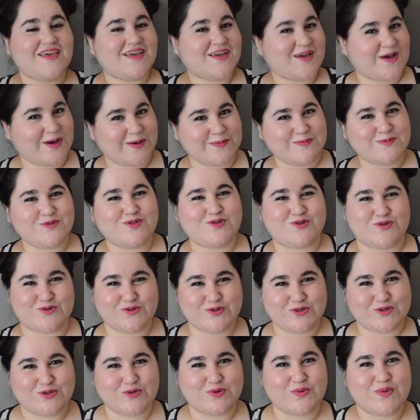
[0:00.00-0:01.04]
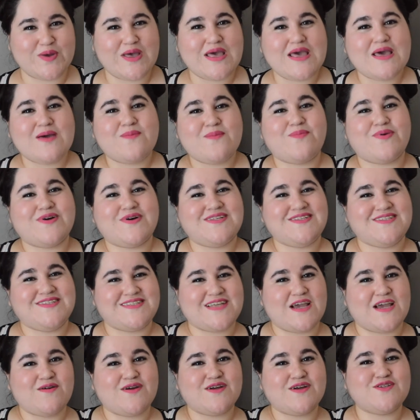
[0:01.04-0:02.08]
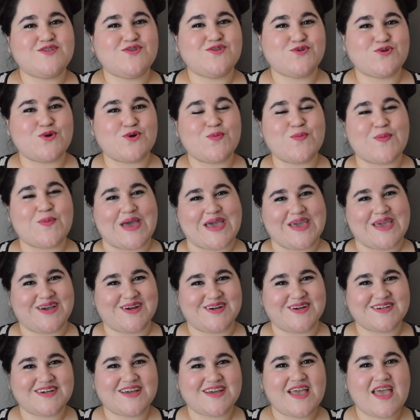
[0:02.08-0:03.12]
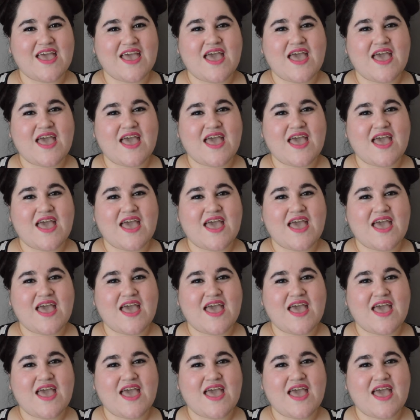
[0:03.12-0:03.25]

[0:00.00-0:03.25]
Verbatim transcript: Come True by Sarah Strohmeyer.